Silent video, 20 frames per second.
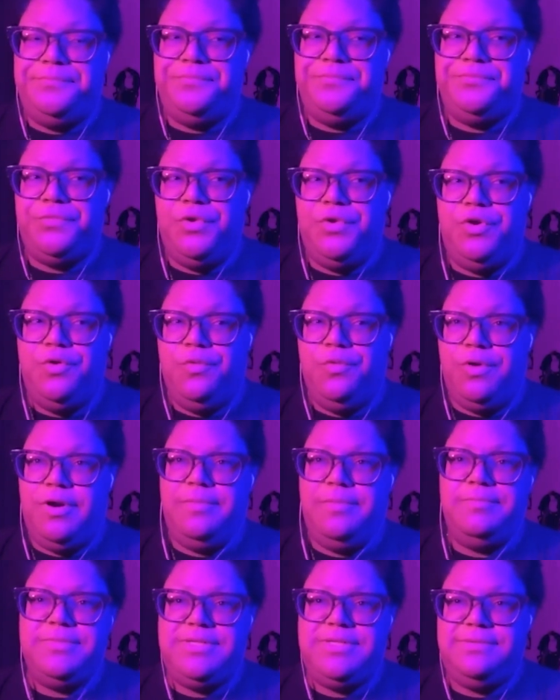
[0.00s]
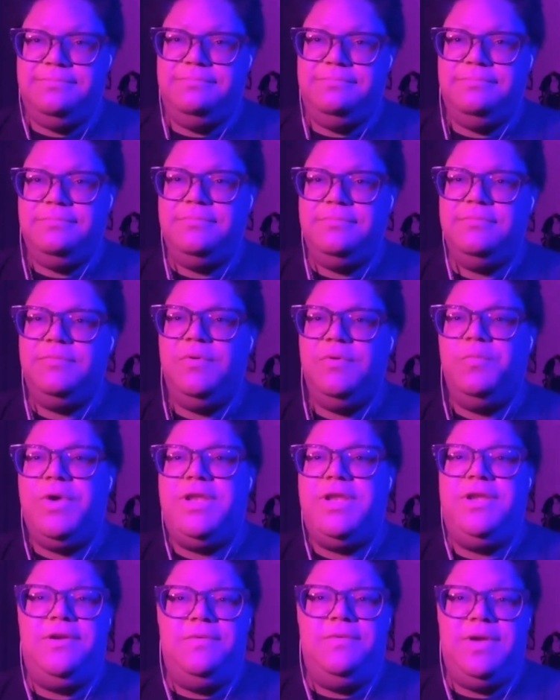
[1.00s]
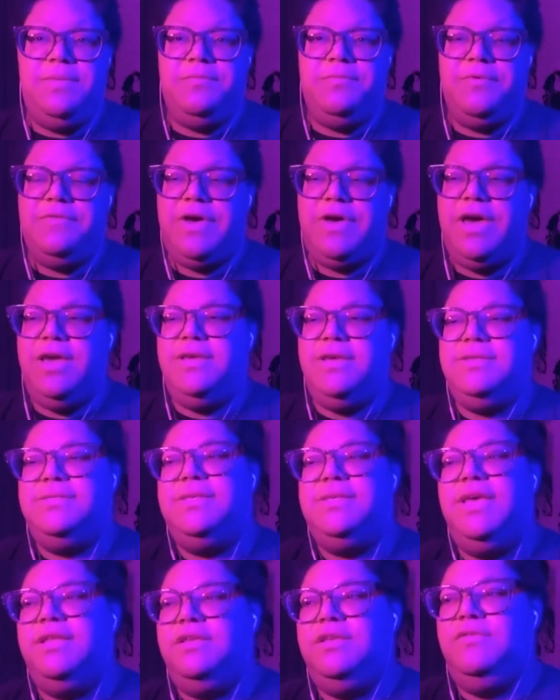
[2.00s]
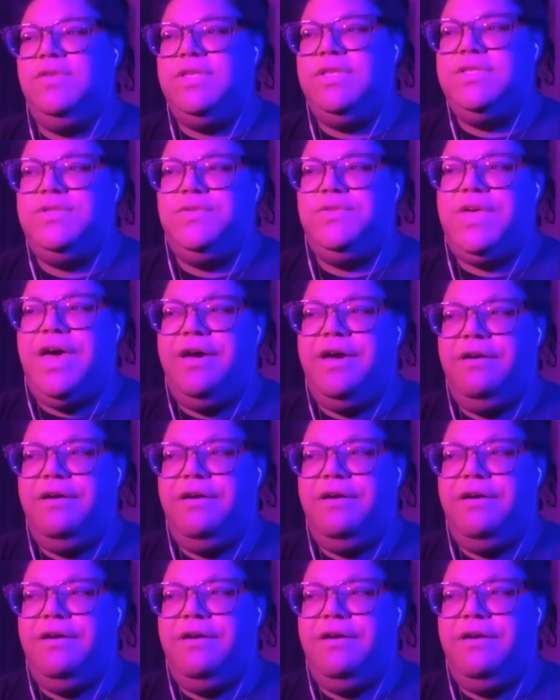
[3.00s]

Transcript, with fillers: norms when you improvise and you can do that